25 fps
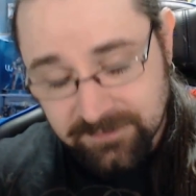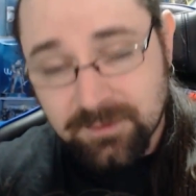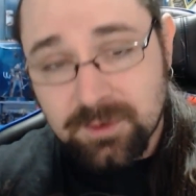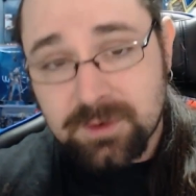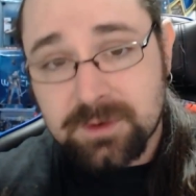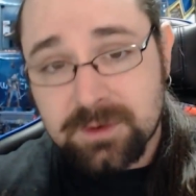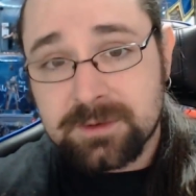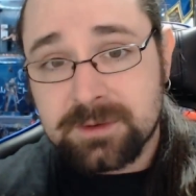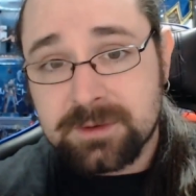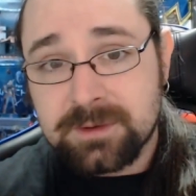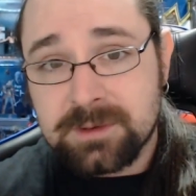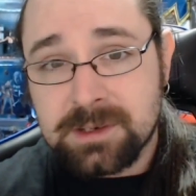
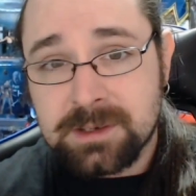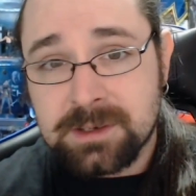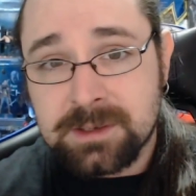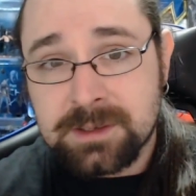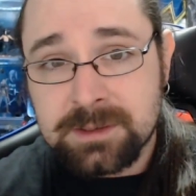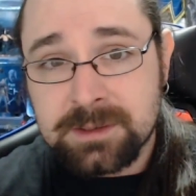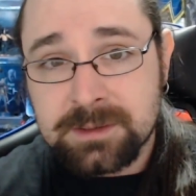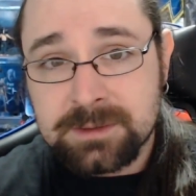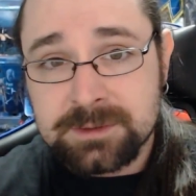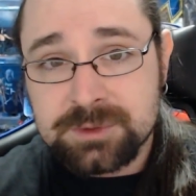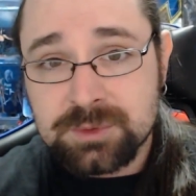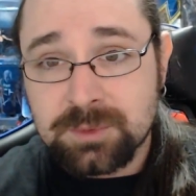
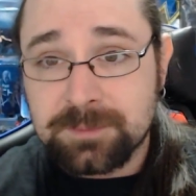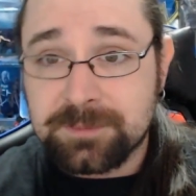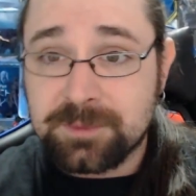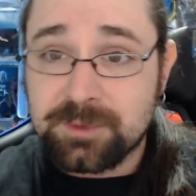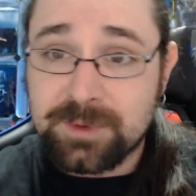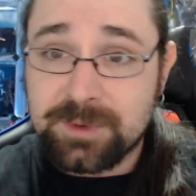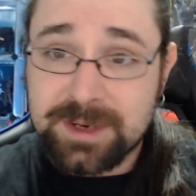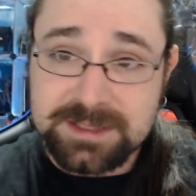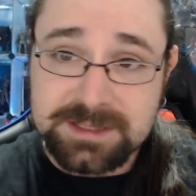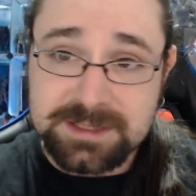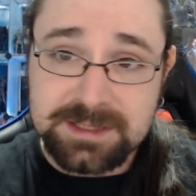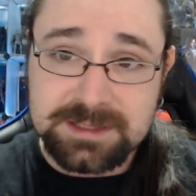4
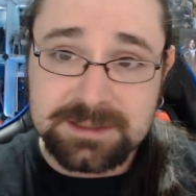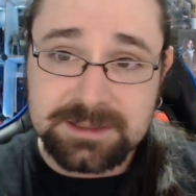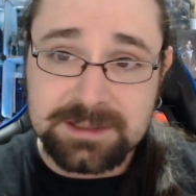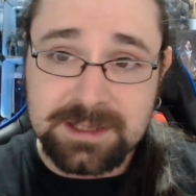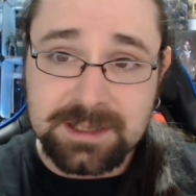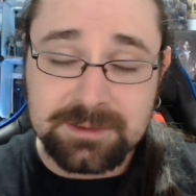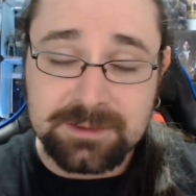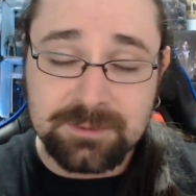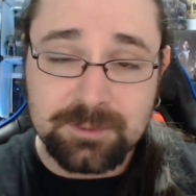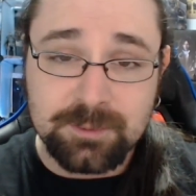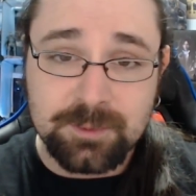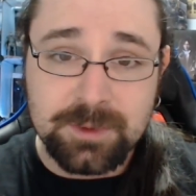sub-races
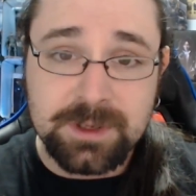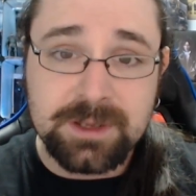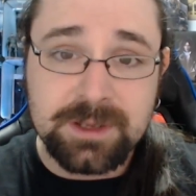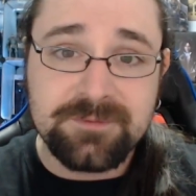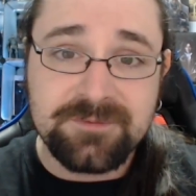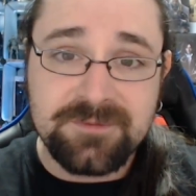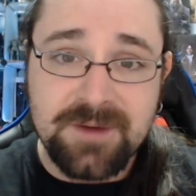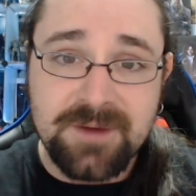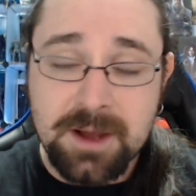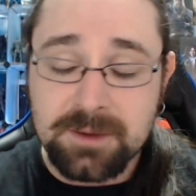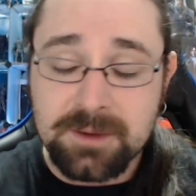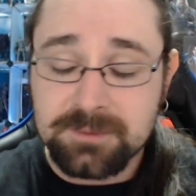that we
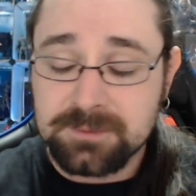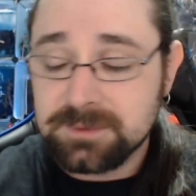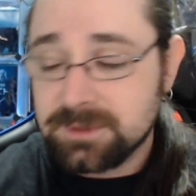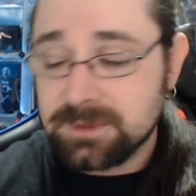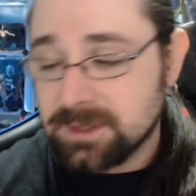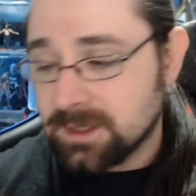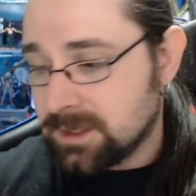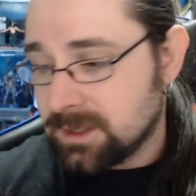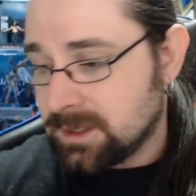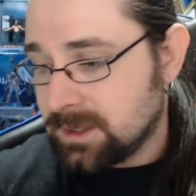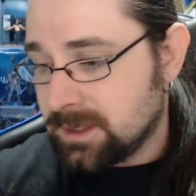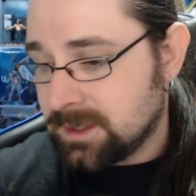found,